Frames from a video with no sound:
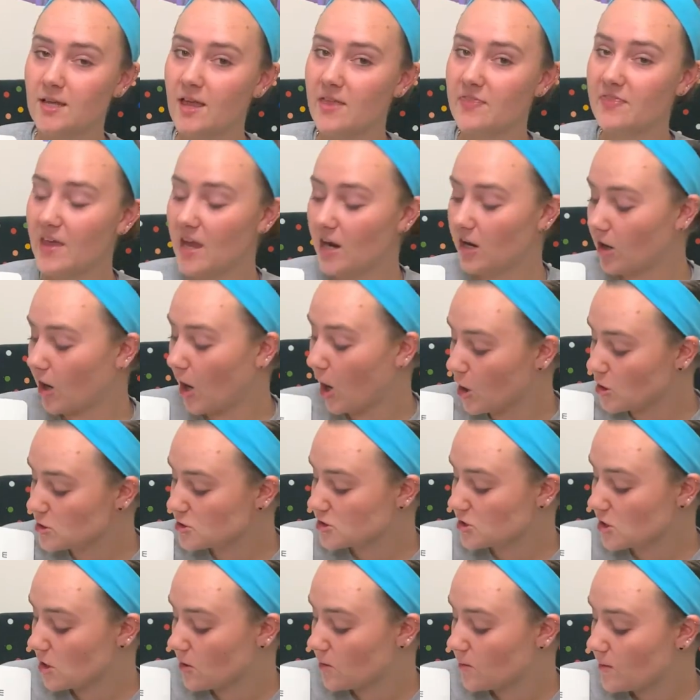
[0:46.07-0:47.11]
They're
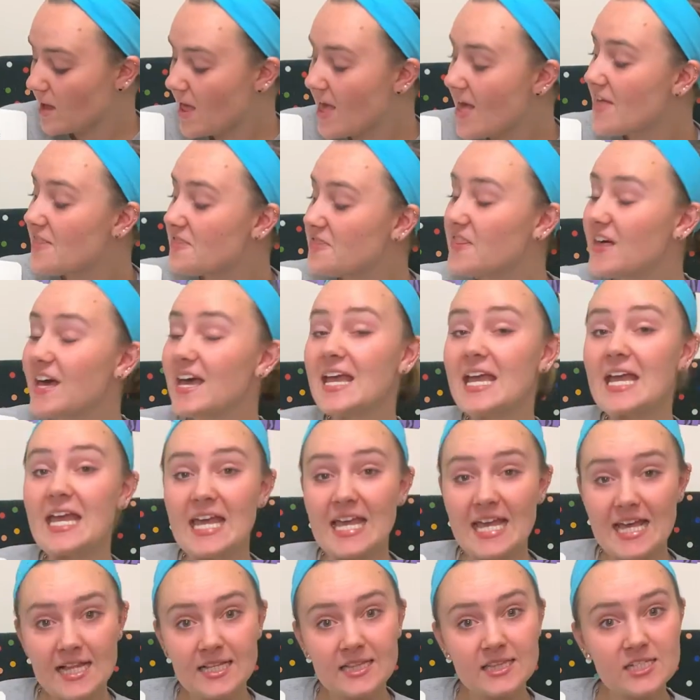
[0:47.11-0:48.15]
also the
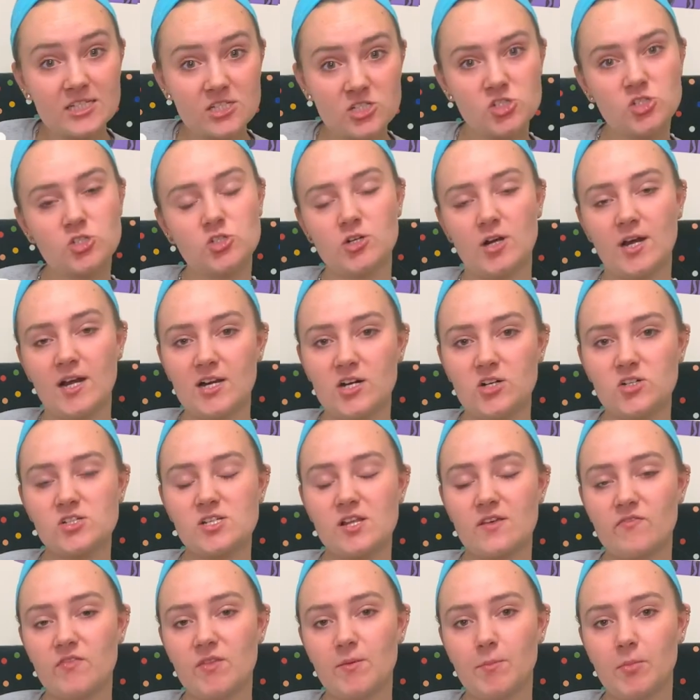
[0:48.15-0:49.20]
illustrators
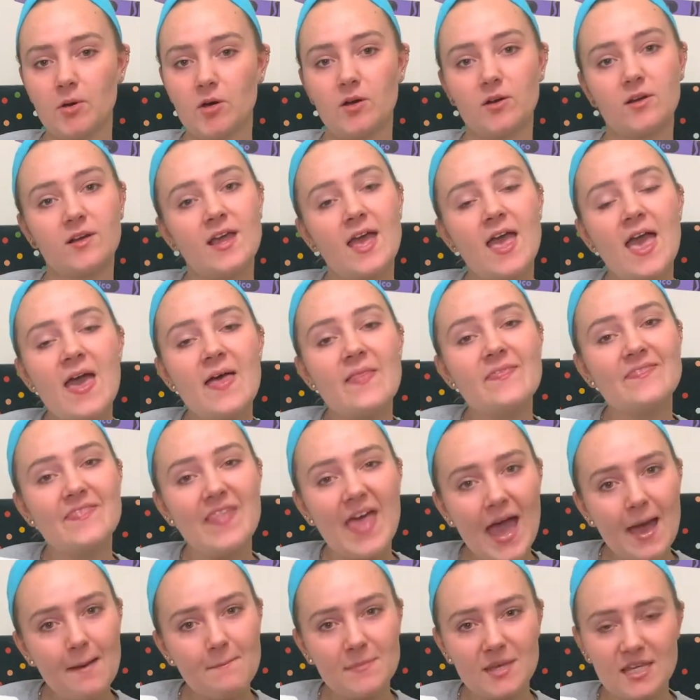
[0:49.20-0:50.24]
of the book.
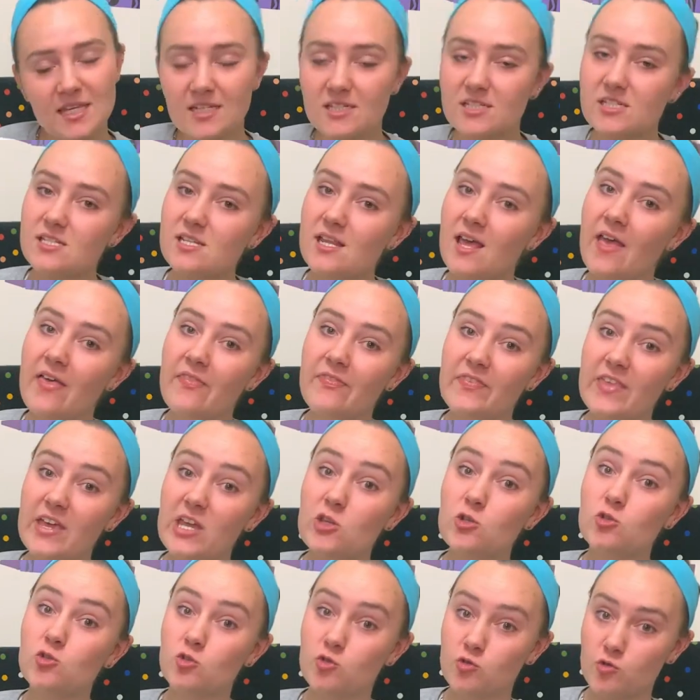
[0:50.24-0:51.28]
That means they
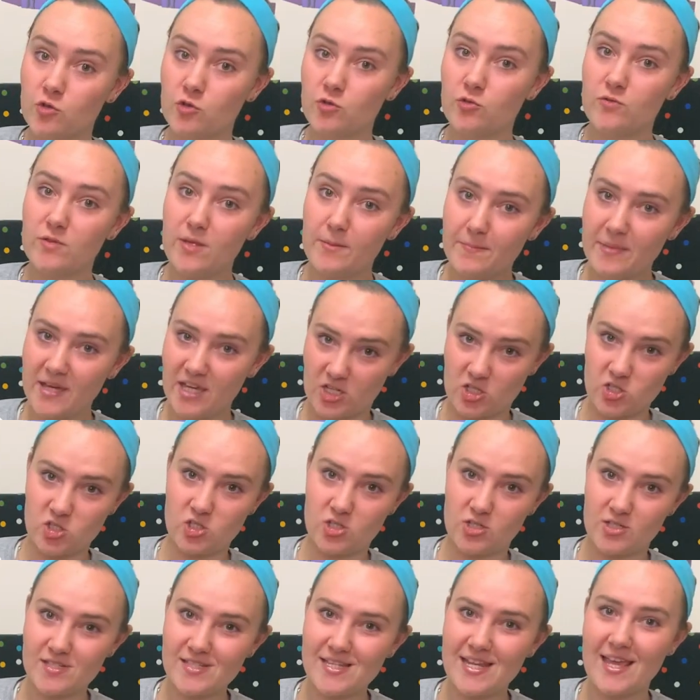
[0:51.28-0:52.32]
drew the
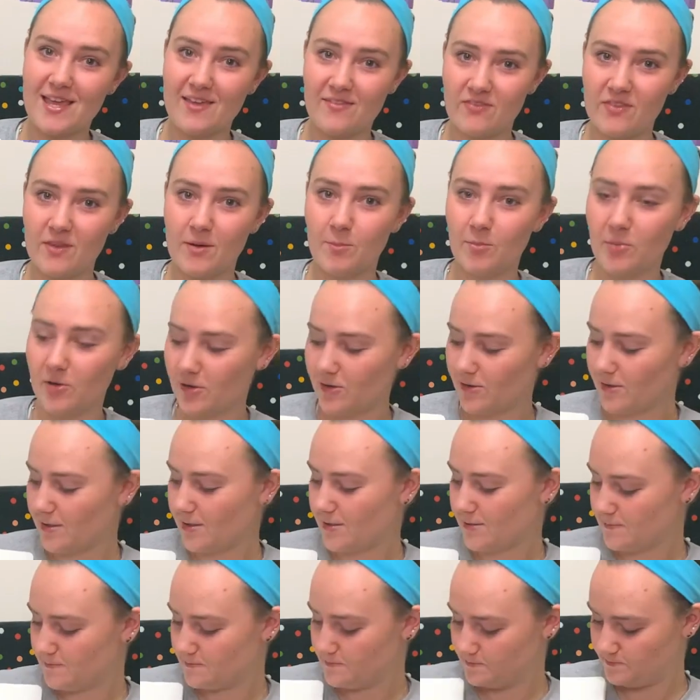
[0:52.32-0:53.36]
pictures in the book.
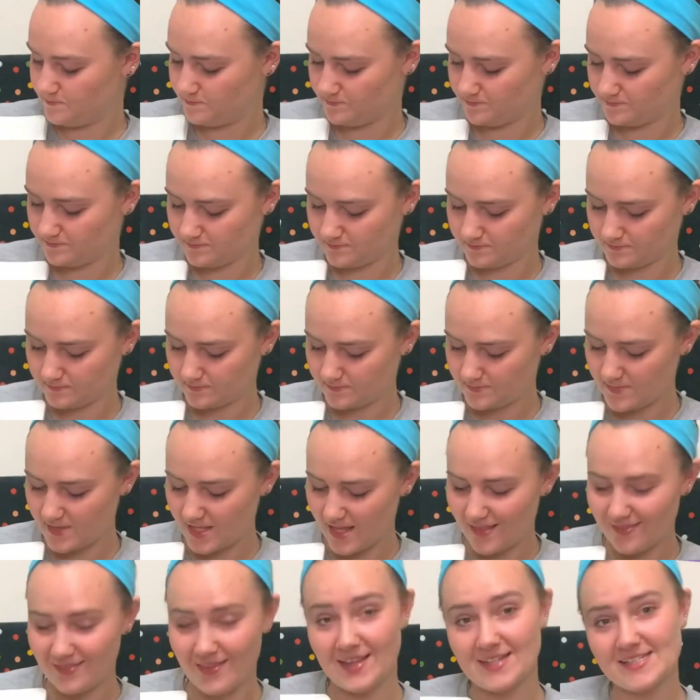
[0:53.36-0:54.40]

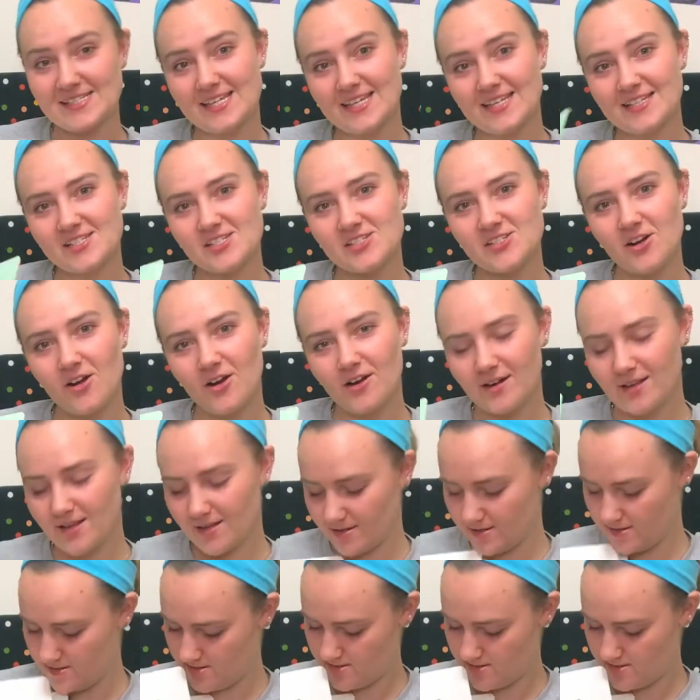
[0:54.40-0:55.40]
Let's get started.